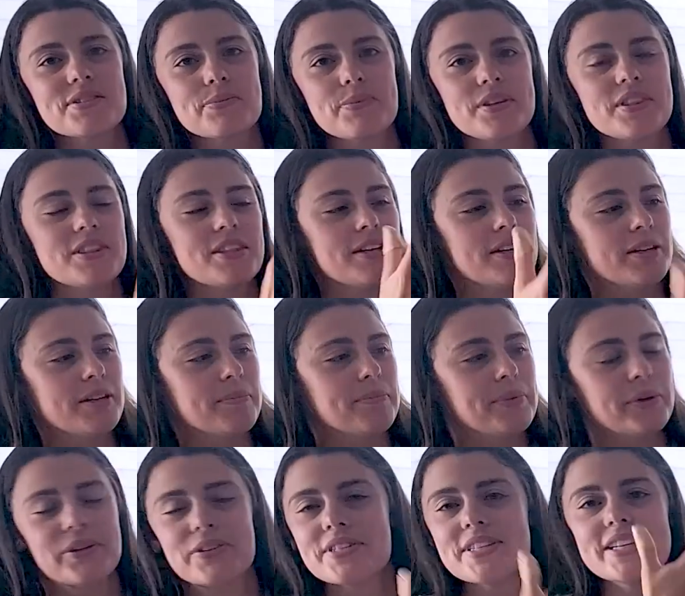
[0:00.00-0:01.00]
with the
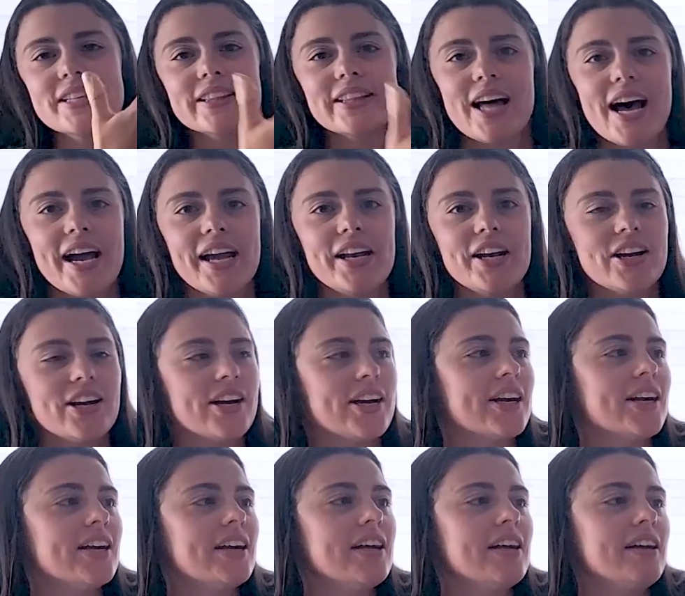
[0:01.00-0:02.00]
built-in
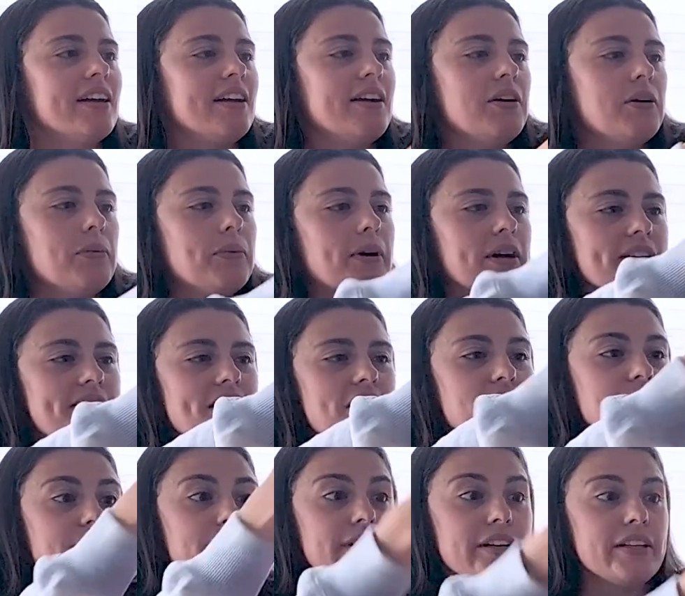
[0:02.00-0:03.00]
liner. Worked
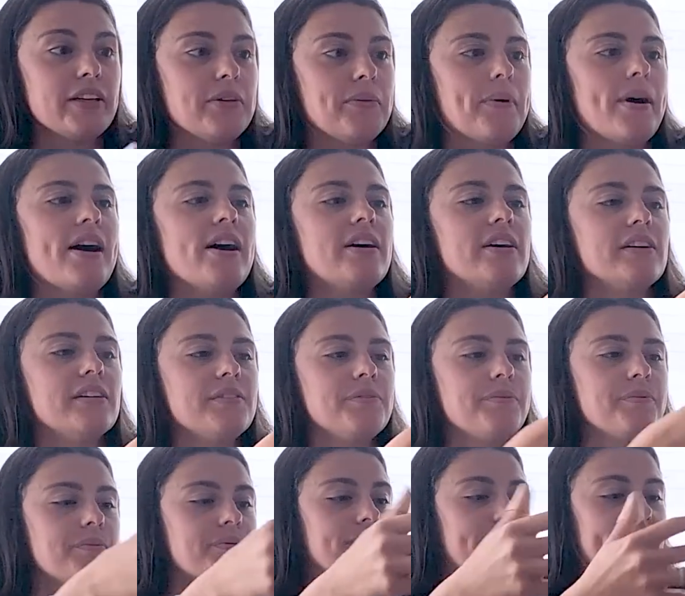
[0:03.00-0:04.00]
out really well.
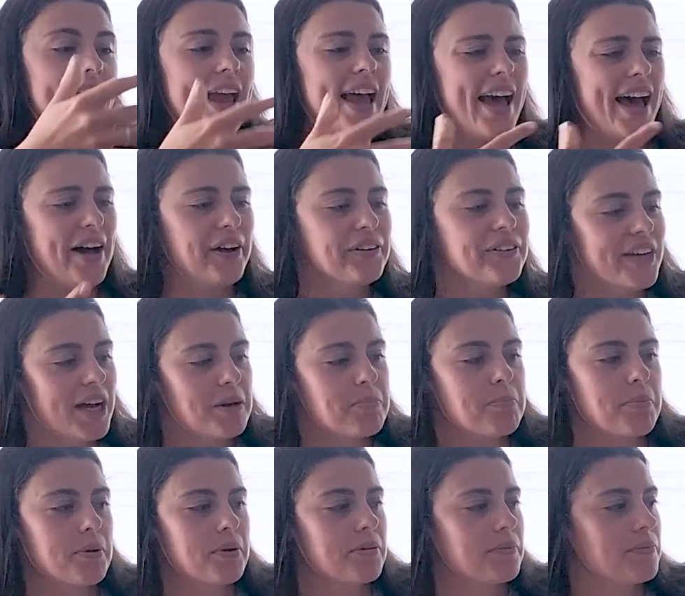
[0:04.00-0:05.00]
They held up
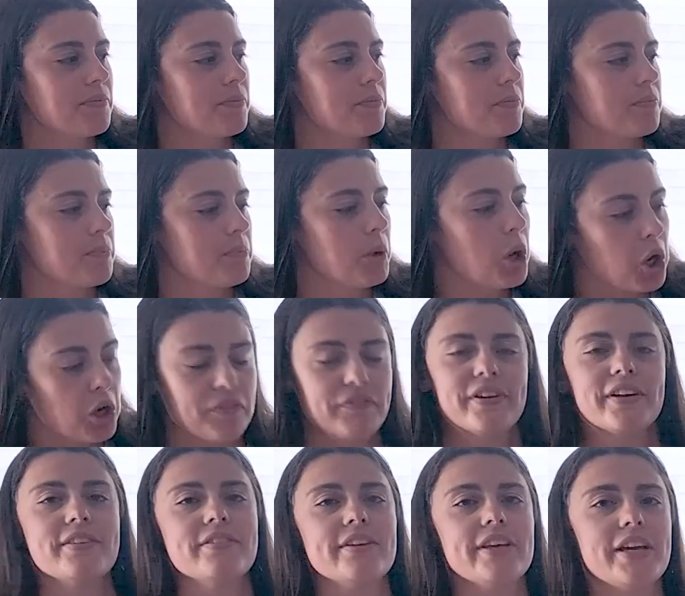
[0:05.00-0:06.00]

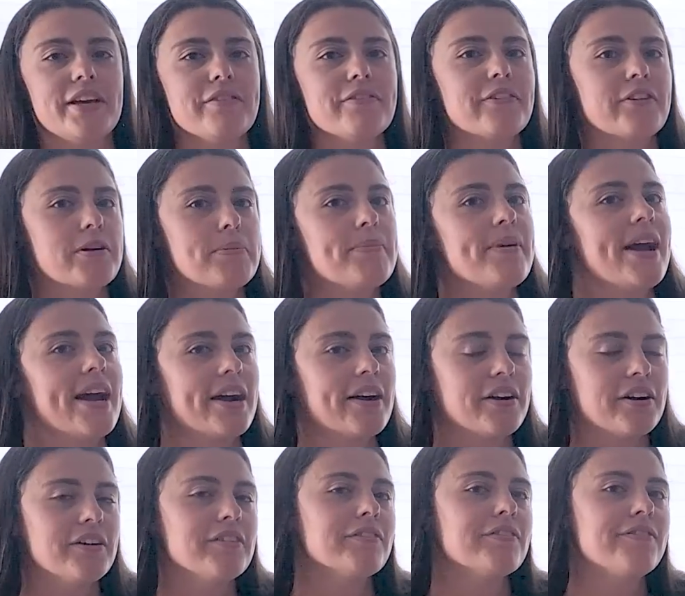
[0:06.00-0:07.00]
perfectly for a pair
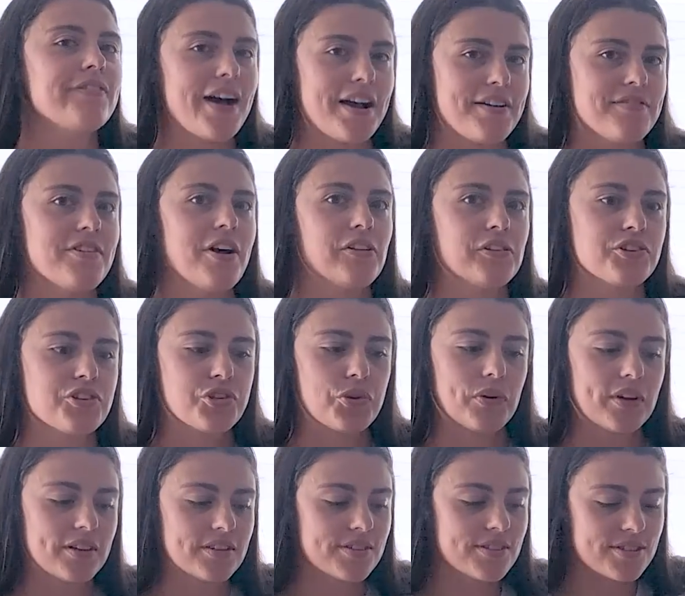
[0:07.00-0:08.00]
of $5
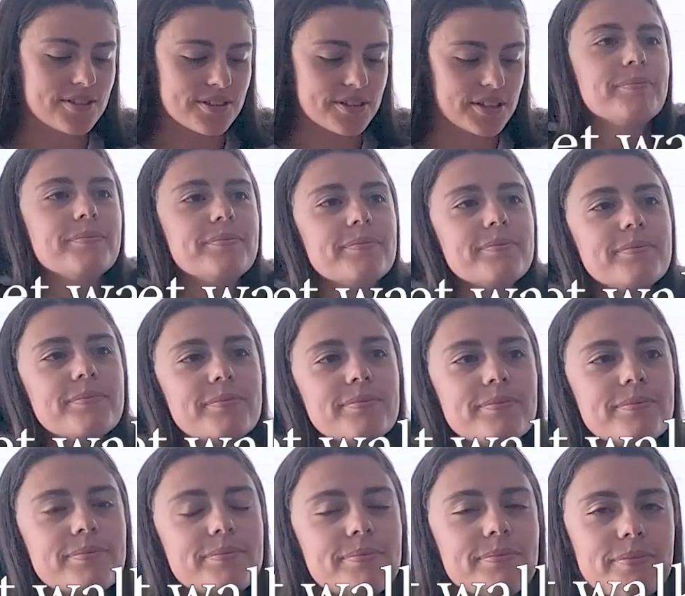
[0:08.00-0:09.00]
shorts.
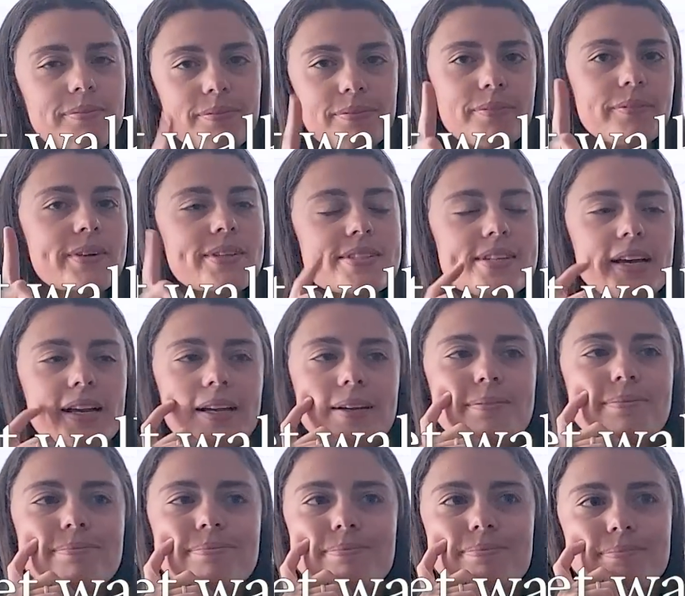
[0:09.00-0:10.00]
1 second.
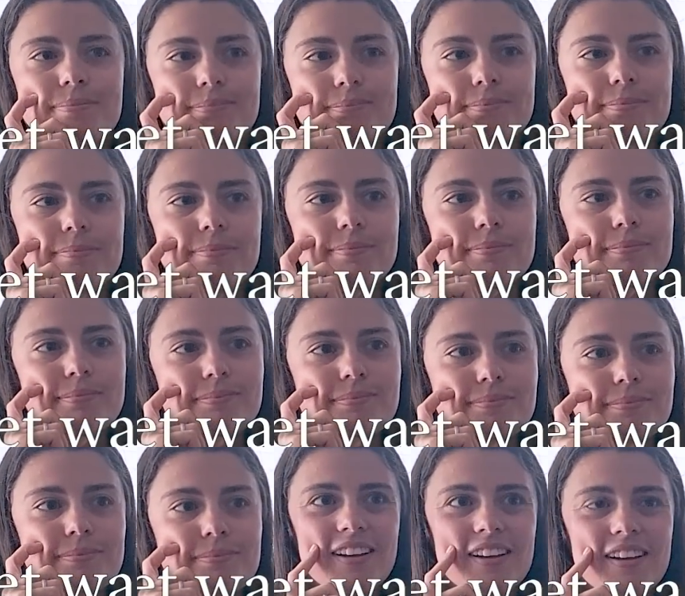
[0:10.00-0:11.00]

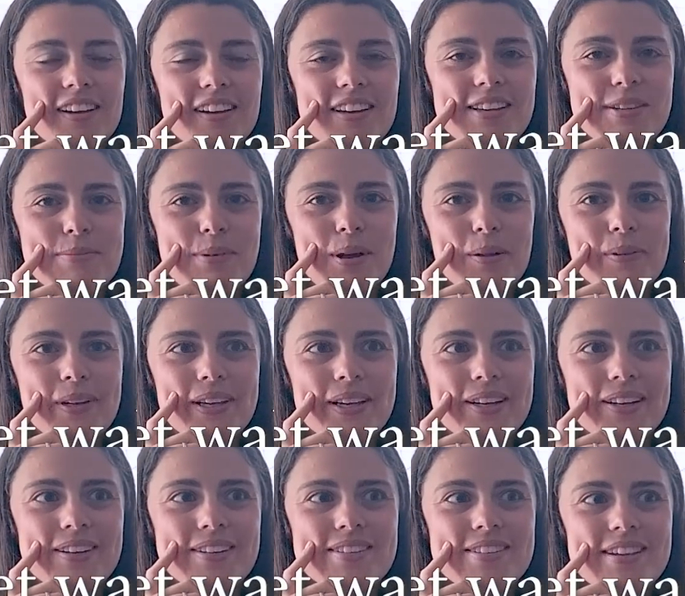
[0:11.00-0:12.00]
He's probably going
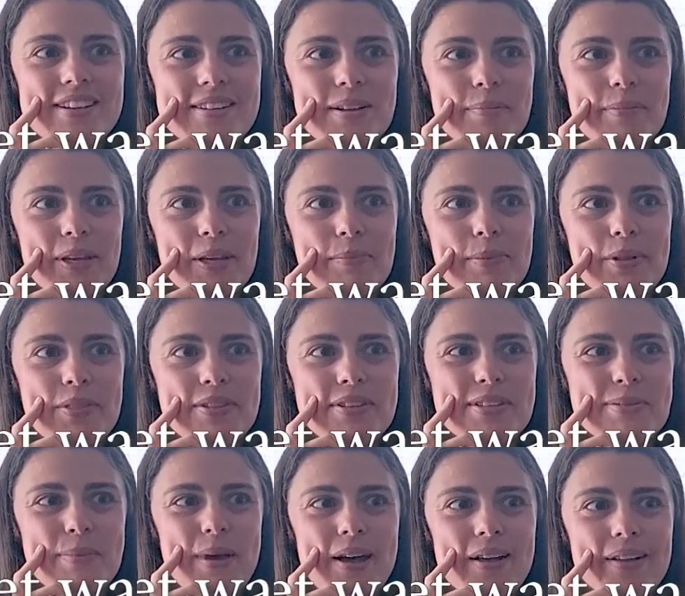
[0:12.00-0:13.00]
to say something about the smell.